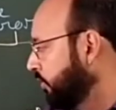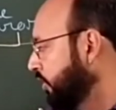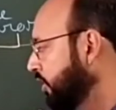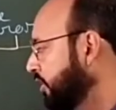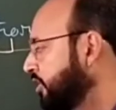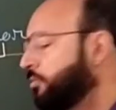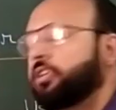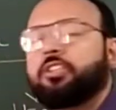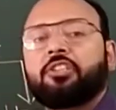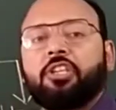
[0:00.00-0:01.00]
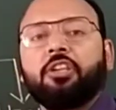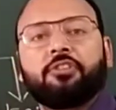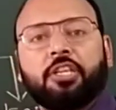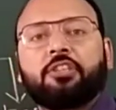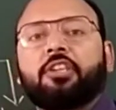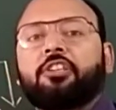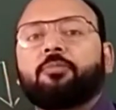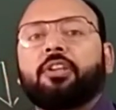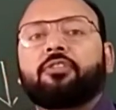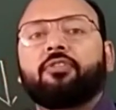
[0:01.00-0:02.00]
so 360 by 60, 6
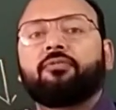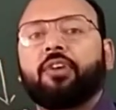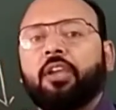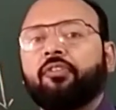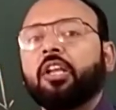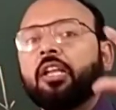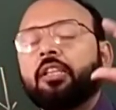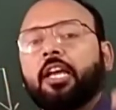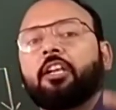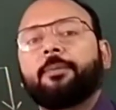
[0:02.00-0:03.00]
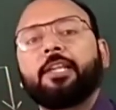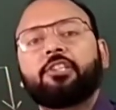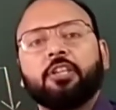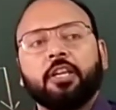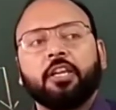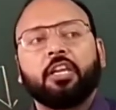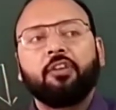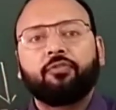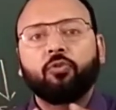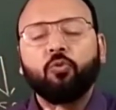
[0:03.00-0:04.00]
minus 1, 5. That means
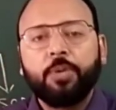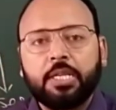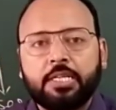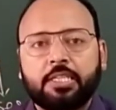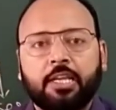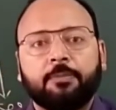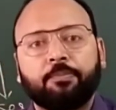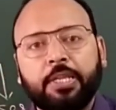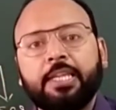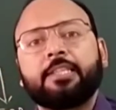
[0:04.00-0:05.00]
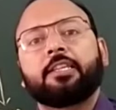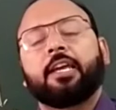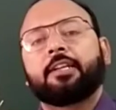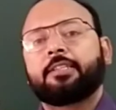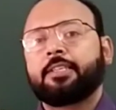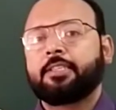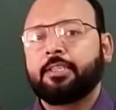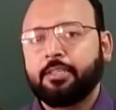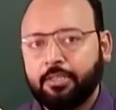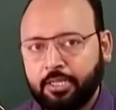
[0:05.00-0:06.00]
if two mirrors are placed at 60
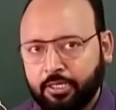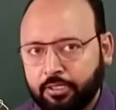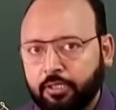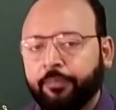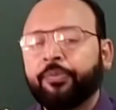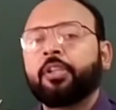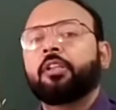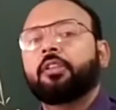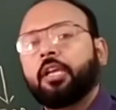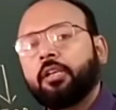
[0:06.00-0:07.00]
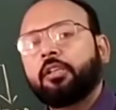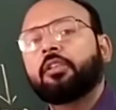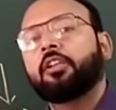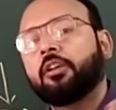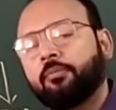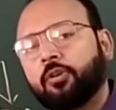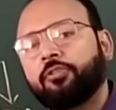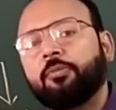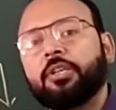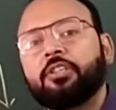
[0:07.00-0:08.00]
degree angle, then the number
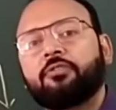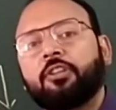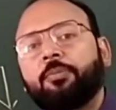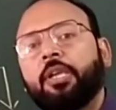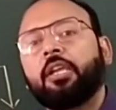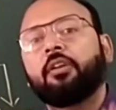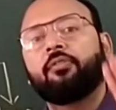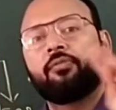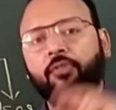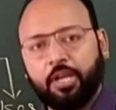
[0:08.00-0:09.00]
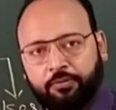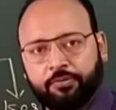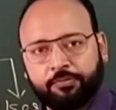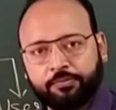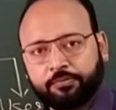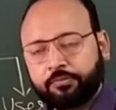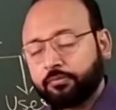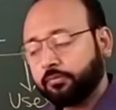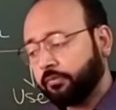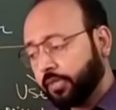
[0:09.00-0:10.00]
of images will be 5.
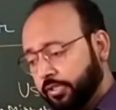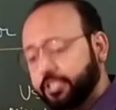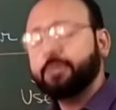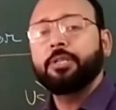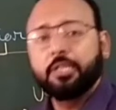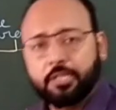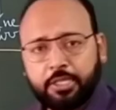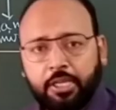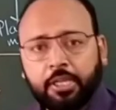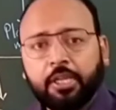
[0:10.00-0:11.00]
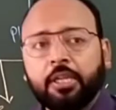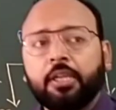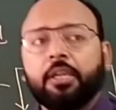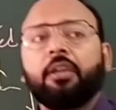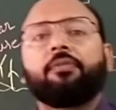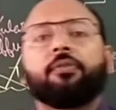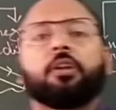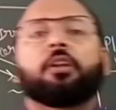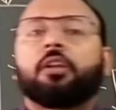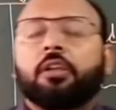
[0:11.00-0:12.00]
Similarly, if
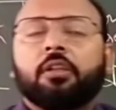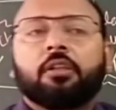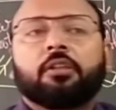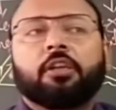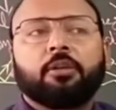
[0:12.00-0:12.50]
the